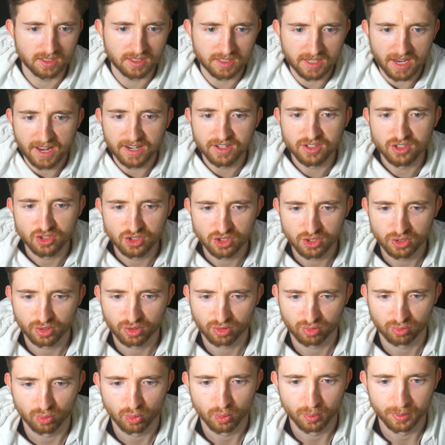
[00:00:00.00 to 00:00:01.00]
gander
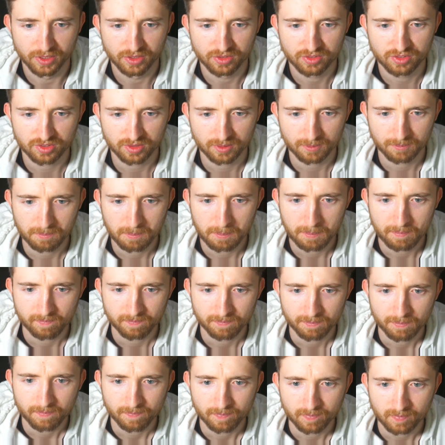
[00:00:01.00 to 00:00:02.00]
through it.
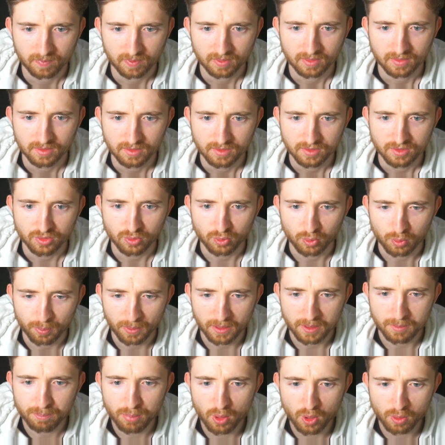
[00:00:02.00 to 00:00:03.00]
So we
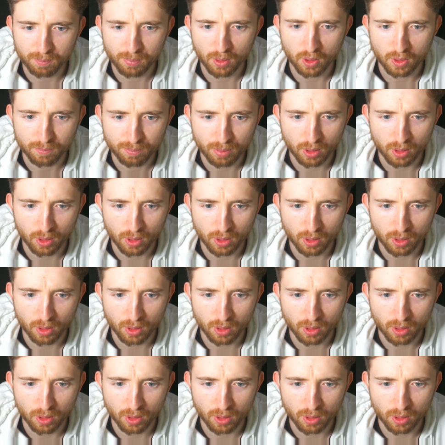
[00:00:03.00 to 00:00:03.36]
played book.